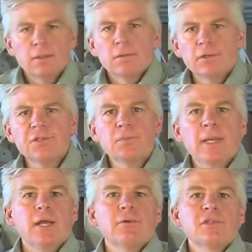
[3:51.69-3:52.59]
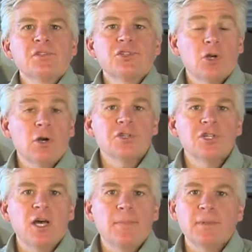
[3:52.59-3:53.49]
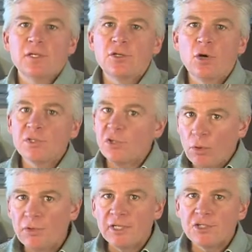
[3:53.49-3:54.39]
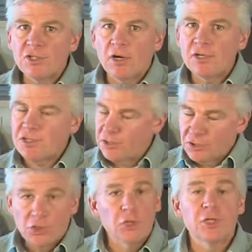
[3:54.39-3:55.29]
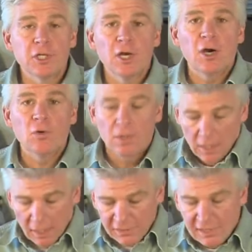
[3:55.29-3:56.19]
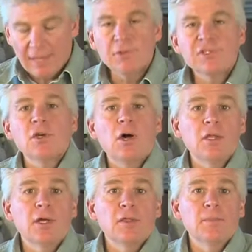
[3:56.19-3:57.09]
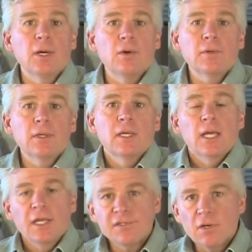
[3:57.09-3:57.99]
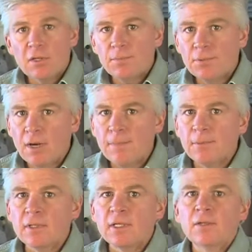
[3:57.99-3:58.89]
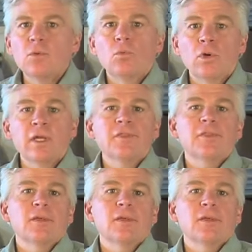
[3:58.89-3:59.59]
Once your battery is charged up and you know it's holding a charge and you're good to go, it's time to install it on the boat. Install it properly with